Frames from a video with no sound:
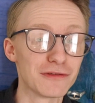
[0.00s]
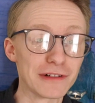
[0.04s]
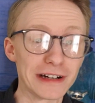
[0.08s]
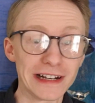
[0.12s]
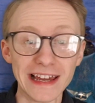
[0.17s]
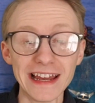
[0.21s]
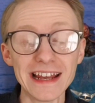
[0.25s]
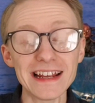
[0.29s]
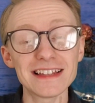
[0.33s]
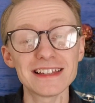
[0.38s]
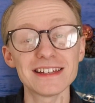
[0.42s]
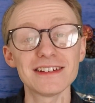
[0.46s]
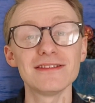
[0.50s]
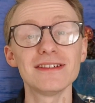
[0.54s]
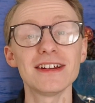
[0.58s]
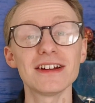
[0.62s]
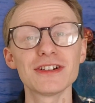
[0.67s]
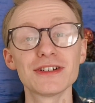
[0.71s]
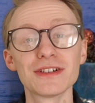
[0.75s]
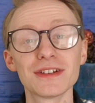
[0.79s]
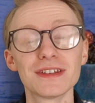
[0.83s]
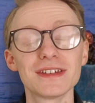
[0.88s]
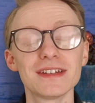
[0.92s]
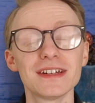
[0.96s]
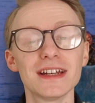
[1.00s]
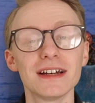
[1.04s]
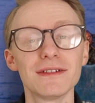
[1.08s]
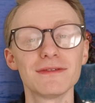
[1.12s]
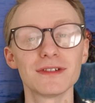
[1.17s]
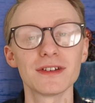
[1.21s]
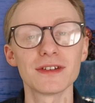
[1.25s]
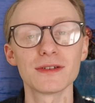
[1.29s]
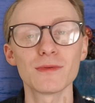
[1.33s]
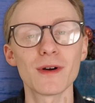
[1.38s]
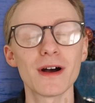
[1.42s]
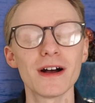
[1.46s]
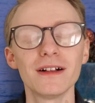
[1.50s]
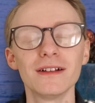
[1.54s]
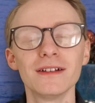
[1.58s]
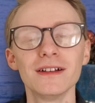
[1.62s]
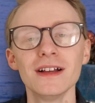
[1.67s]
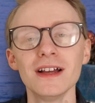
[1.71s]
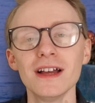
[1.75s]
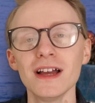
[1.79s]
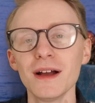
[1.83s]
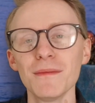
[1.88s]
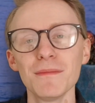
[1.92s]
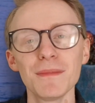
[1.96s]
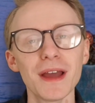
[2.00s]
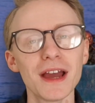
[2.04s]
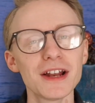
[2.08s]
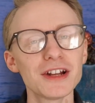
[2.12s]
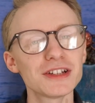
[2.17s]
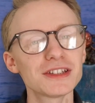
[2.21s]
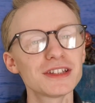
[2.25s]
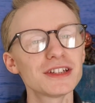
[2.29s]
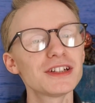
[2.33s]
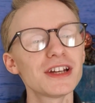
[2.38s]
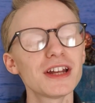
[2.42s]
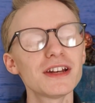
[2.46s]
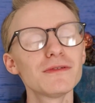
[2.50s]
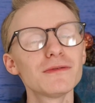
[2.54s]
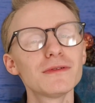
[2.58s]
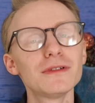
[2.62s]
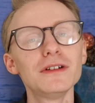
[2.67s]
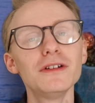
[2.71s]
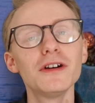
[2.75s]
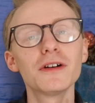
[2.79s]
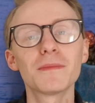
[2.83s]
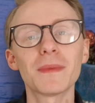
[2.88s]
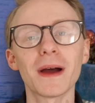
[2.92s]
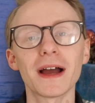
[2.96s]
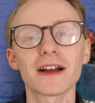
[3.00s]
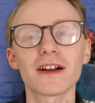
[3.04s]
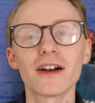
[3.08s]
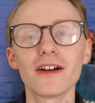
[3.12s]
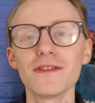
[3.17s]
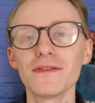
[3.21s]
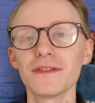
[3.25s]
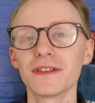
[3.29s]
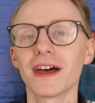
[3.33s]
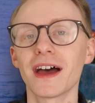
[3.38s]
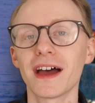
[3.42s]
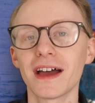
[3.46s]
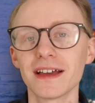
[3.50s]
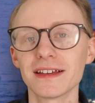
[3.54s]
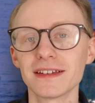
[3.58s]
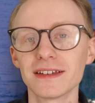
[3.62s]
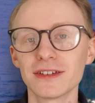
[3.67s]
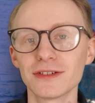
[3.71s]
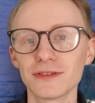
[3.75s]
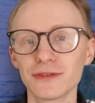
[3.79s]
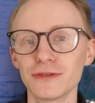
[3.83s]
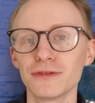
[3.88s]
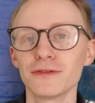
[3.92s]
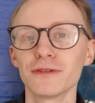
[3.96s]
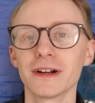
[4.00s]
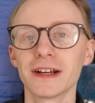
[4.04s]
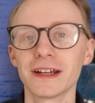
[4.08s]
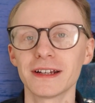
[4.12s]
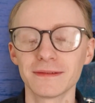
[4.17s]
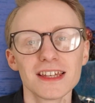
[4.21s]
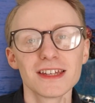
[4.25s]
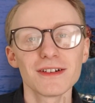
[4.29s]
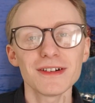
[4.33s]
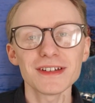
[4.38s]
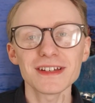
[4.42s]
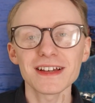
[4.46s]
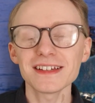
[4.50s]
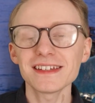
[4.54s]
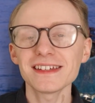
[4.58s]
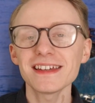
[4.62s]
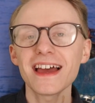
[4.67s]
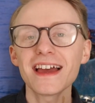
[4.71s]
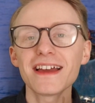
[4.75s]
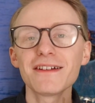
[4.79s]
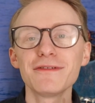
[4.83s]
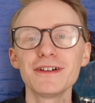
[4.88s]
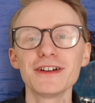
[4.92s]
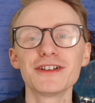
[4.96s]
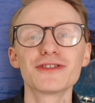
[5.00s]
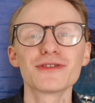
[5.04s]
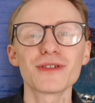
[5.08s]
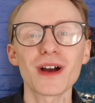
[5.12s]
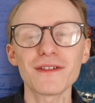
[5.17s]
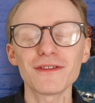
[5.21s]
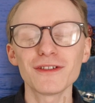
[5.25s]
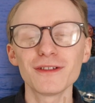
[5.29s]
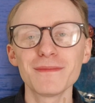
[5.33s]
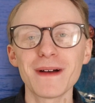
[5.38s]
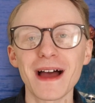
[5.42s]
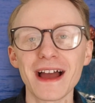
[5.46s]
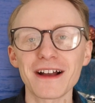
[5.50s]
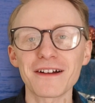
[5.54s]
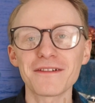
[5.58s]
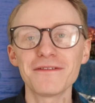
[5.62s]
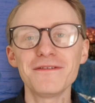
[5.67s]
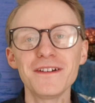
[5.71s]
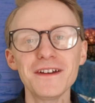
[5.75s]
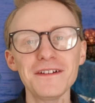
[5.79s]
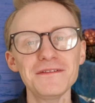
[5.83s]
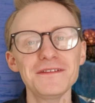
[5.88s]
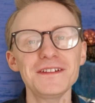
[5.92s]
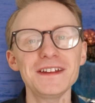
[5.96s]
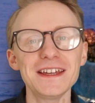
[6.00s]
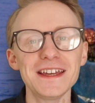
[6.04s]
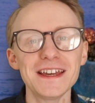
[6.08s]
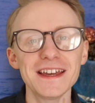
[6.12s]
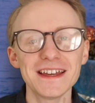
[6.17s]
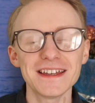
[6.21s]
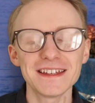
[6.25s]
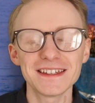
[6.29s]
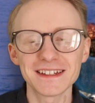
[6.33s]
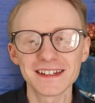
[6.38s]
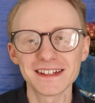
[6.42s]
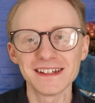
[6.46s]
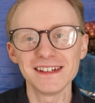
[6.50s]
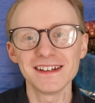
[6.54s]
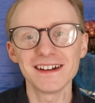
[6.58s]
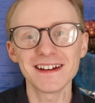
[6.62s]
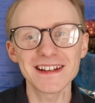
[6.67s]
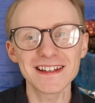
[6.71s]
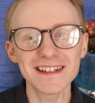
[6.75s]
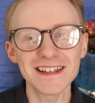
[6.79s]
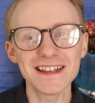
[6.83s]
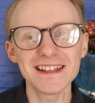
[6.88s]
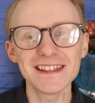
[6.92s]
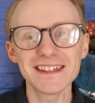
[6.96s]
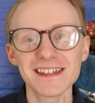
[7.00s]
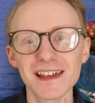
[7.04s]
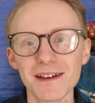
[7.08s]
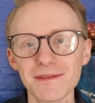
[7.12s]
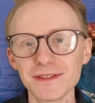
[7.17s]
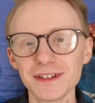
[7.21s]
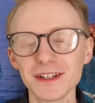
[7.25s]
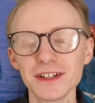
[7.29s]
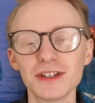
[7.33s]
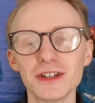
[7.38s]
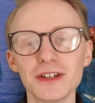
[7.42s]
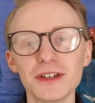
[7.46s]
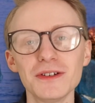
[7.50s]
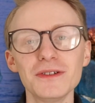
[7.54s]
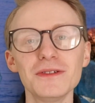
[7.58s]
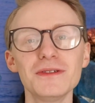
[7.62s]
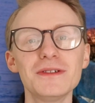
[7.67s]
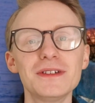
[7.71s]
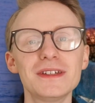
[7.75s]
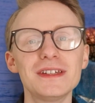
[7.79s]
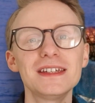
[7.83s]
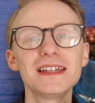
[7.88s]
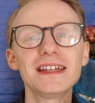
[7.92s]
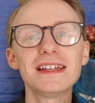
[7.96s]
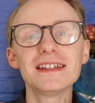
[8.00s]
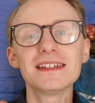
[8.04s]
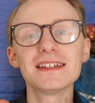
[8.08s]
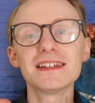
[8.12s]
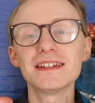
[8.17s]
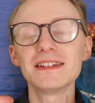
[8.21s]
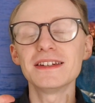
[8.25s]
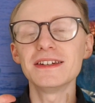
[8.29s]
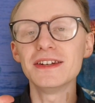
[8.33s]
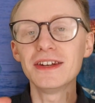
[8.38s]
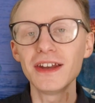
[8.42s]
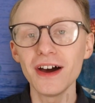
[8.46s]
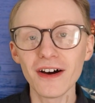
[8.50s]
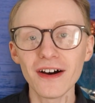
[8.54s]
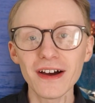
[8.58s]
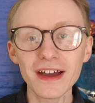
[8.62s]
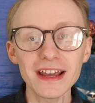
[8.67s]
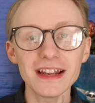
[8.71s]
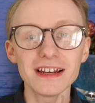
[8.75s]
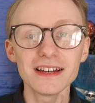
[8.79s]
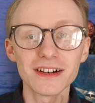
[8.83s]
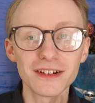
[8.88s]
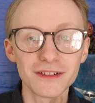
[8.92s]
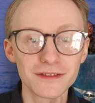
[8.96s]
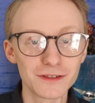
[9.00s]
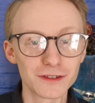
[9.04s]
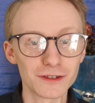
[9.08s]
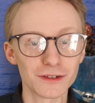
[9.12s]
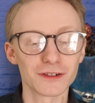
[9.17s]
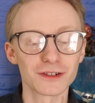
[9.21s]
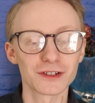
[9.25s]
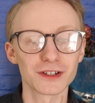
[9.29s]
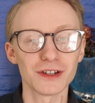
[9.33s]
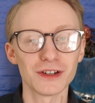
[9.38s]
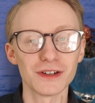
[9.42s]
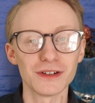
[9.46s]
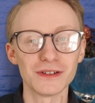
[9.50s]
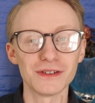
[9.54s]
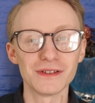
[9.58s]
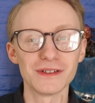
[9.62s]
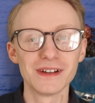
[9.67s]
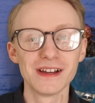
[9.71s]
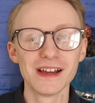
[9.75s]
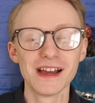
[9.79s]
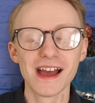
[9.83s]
relate to Legend of the Sea Devils as well. But yeah, just a general look back over that as a story. So as I say, we travel back 50 years to 1972, season 9 of Doctor Who,